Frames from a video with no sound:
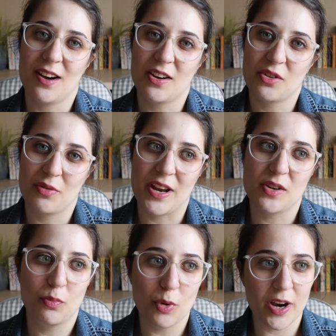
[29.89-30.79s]
are
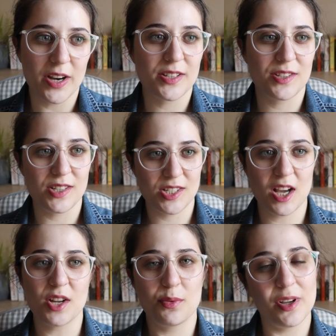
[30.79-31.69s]
great works to
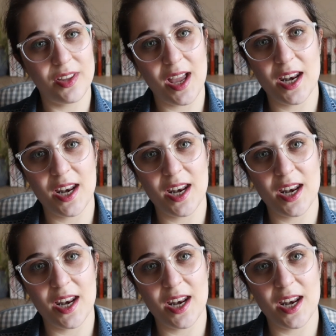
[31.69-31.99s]
start with,